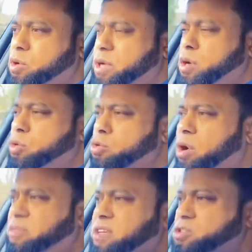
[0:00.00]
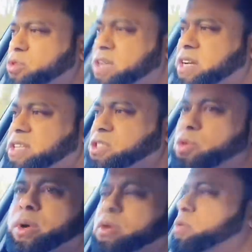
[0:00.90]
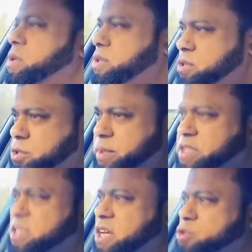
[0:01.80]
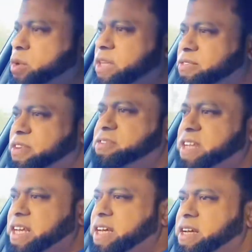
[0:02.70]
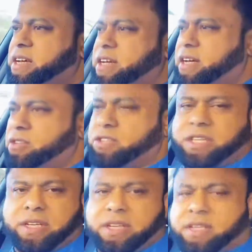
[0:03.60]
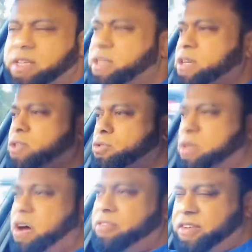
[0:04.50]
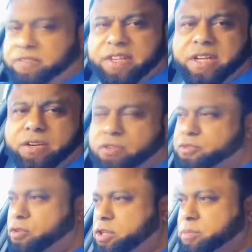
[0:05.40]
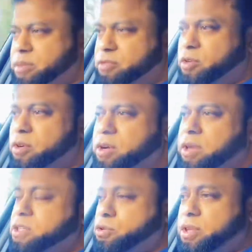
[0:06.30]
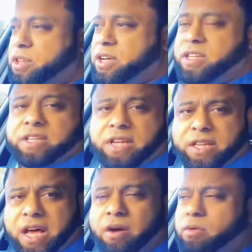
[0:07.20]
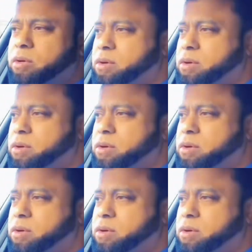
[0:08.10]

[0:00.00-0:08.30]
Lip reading: A good driving instructor is the one, the speed starts 20, 50 here. Can you see? So now 50, it was 40 before, sorry 30, and now